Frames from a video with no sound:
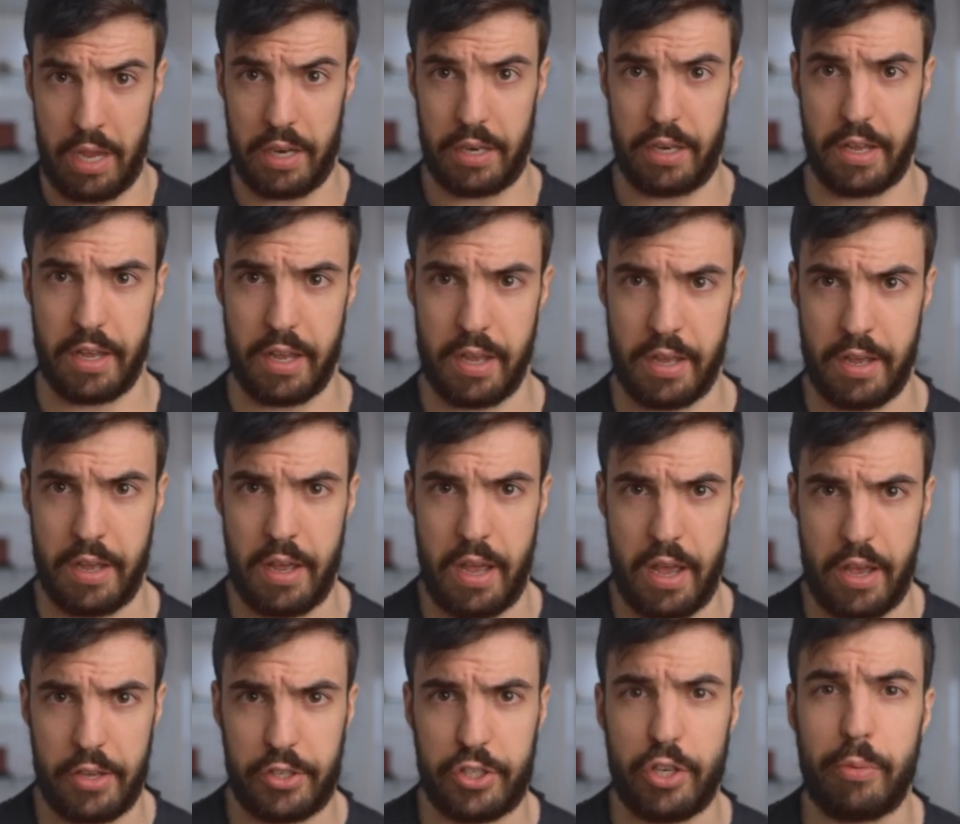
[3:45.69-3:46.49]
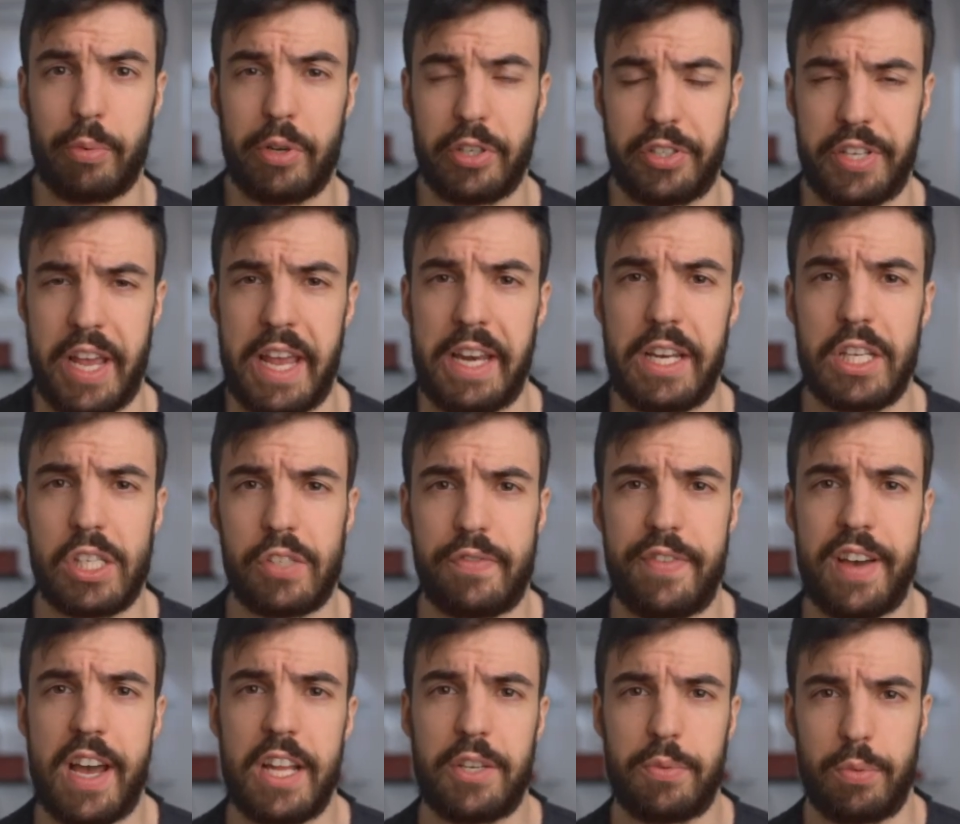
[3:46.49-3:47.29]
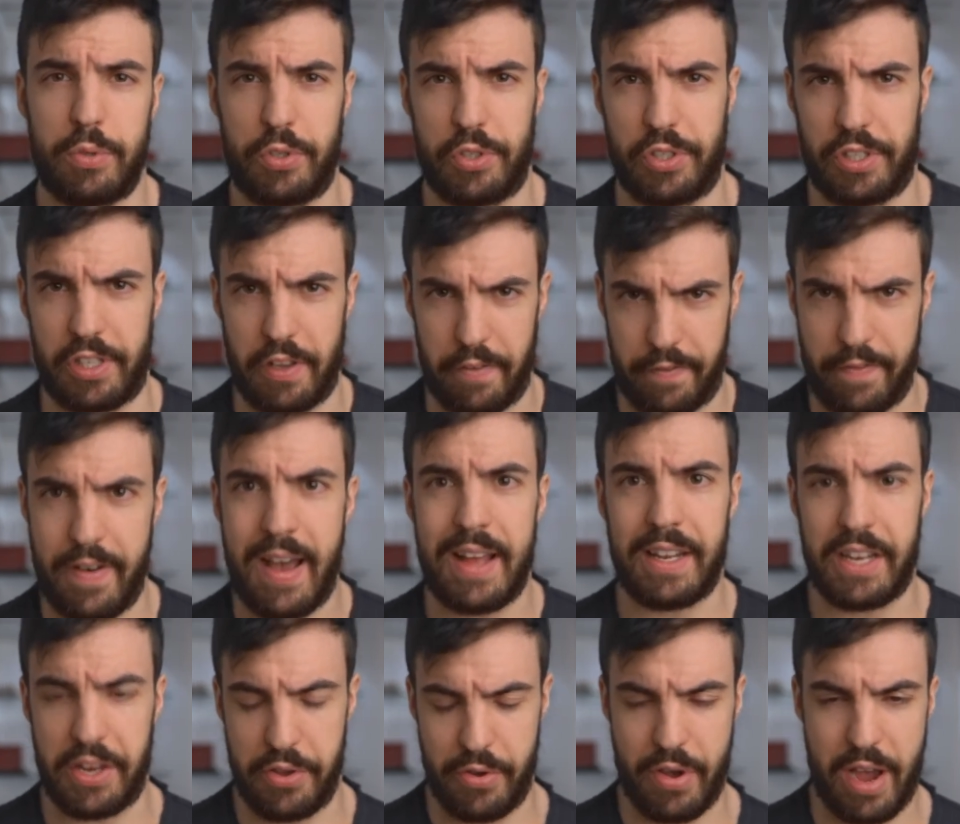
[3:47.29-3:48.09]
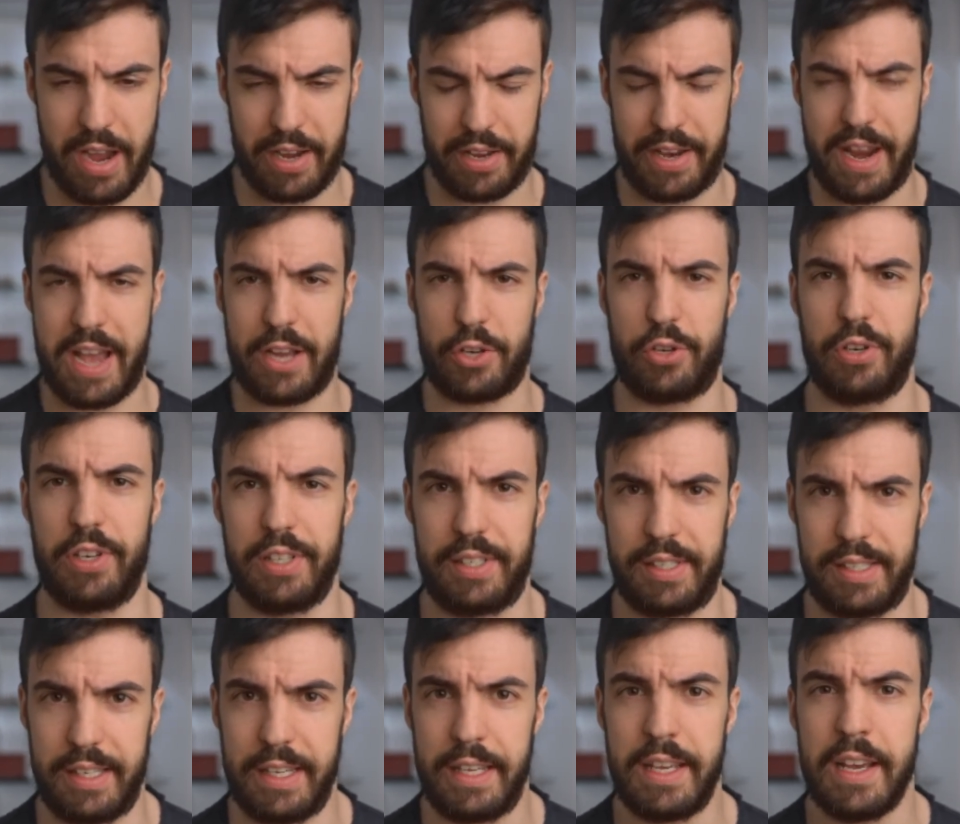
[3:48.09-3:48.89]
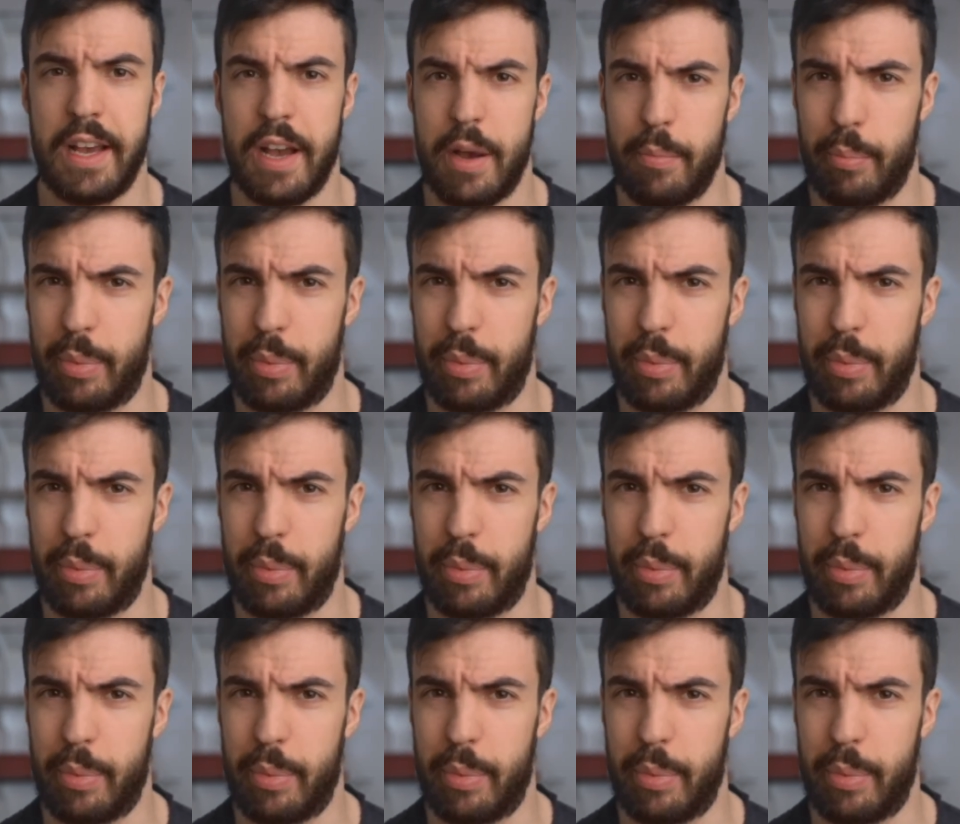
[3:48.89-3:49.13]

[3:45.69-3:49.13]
the subcutaneous fat, which is the fat that you can actually see,